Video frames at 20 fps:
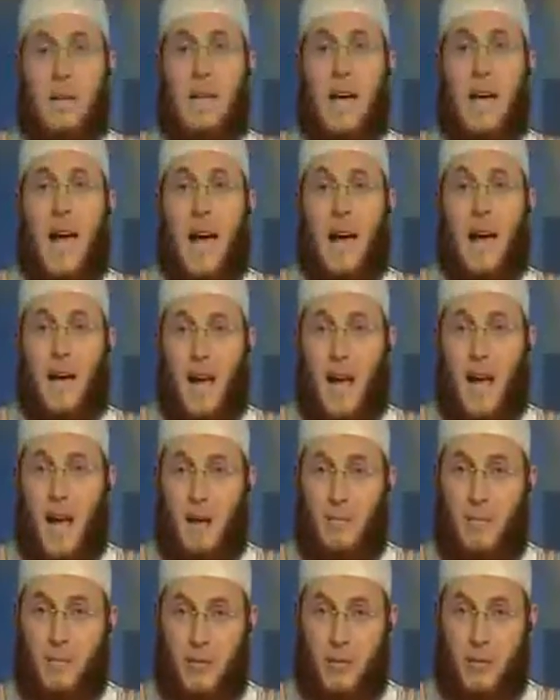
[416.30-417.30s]
the ahkam
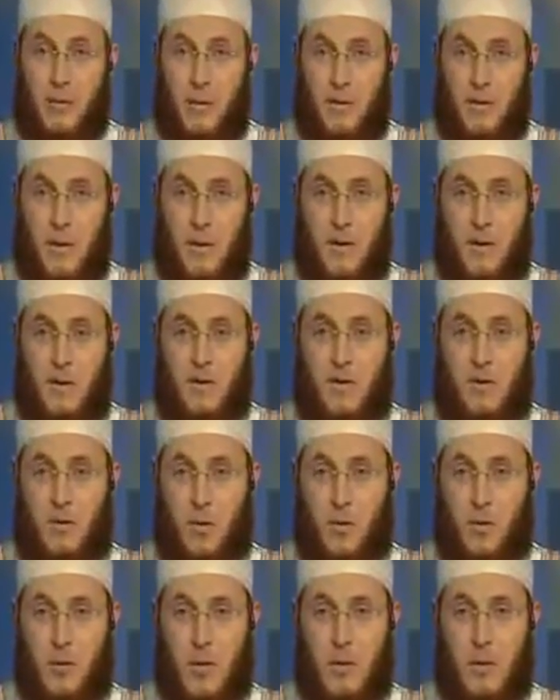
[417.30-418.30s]
from the verses which
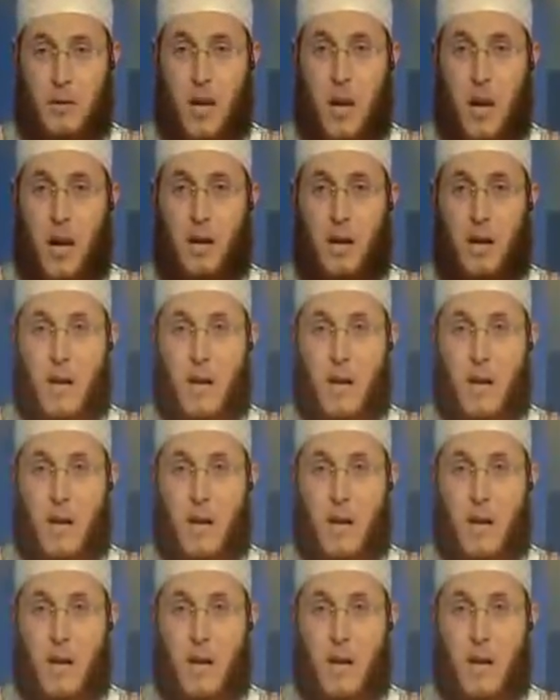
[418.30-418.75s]
we recite,